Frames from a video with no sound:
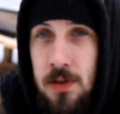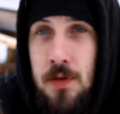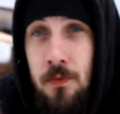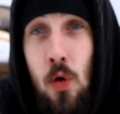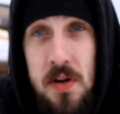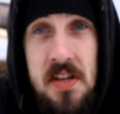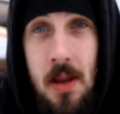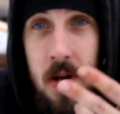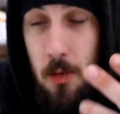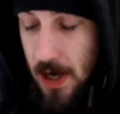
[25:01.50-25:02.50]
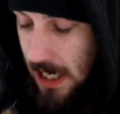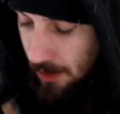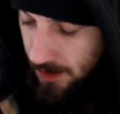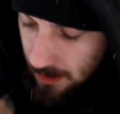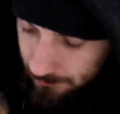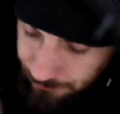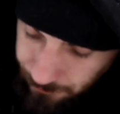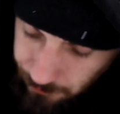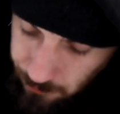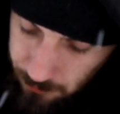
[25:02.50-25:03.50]
voicing them into reality.
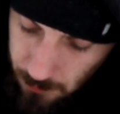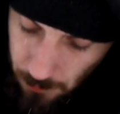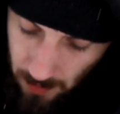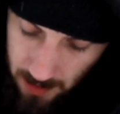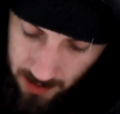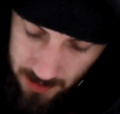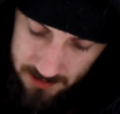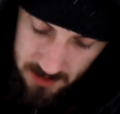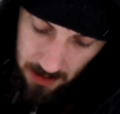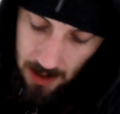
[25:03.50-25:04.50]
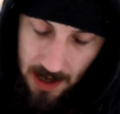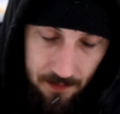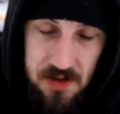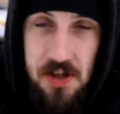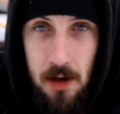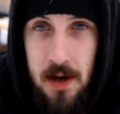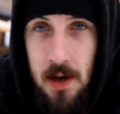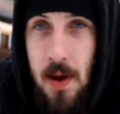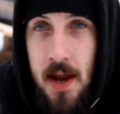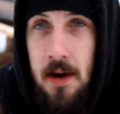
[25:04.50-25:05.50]
And I have to start
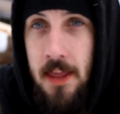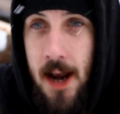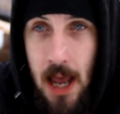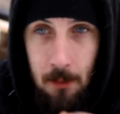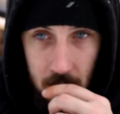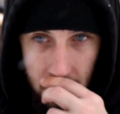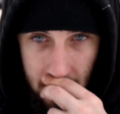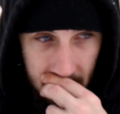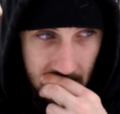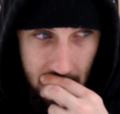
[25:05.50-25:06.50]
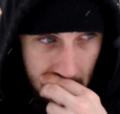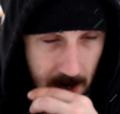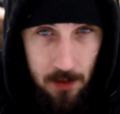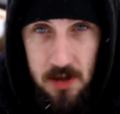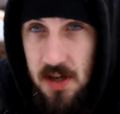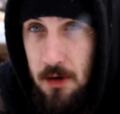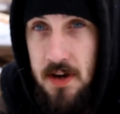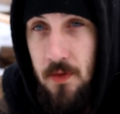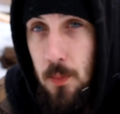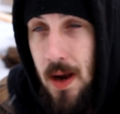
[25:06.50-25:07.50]
getting back into that habit again. And there's other
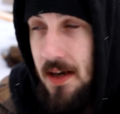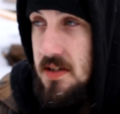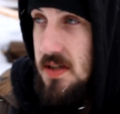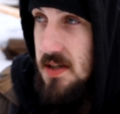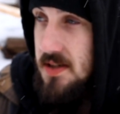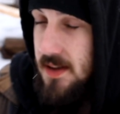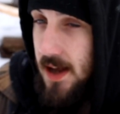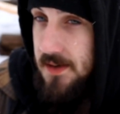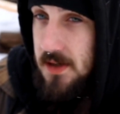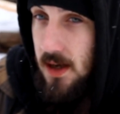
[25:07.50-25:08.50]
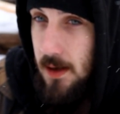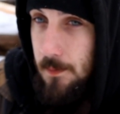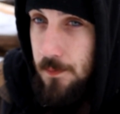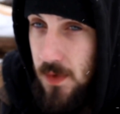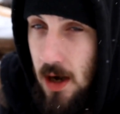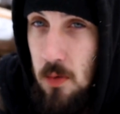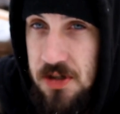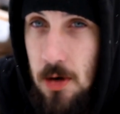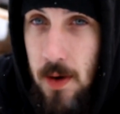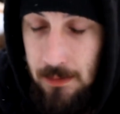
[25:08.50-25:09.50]
different practices that I was
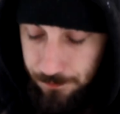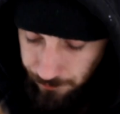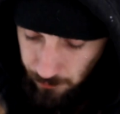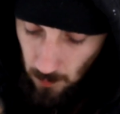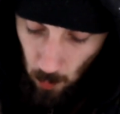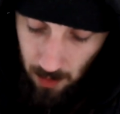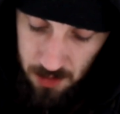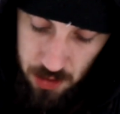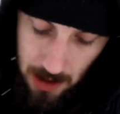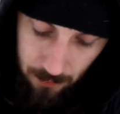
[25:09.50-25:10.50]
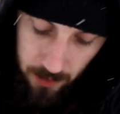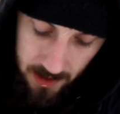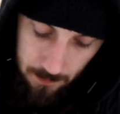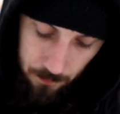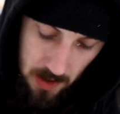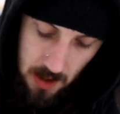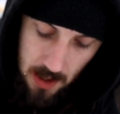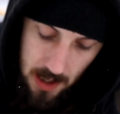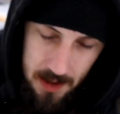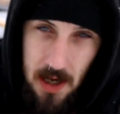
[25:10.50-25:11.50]
doing while I was traveling,
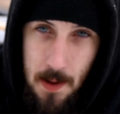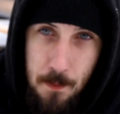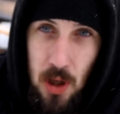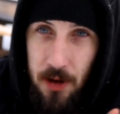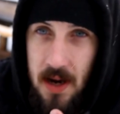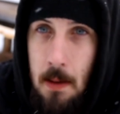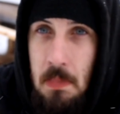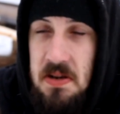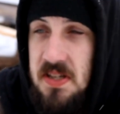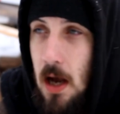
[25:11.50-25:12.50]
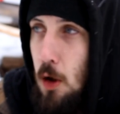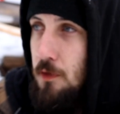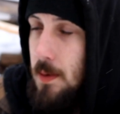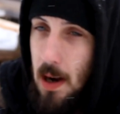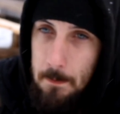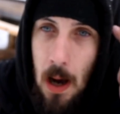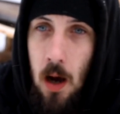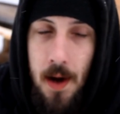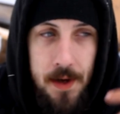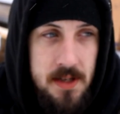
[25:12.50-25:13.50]
and kind of building up myself and my
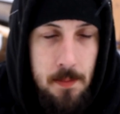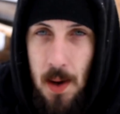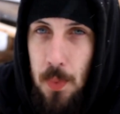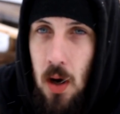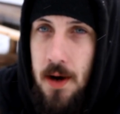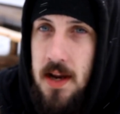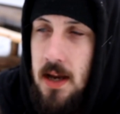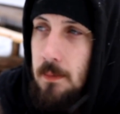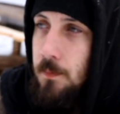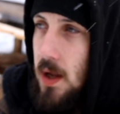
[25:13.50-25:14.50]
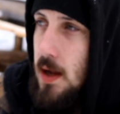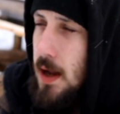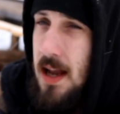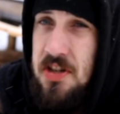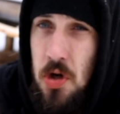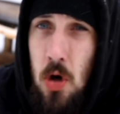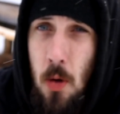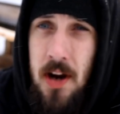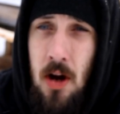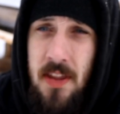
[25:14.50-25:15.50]
mind and my body, and still
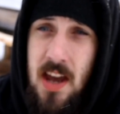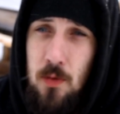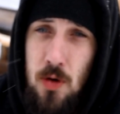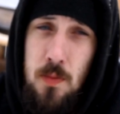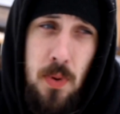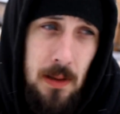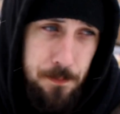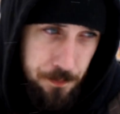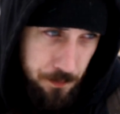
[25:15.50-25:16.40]
going on that route, but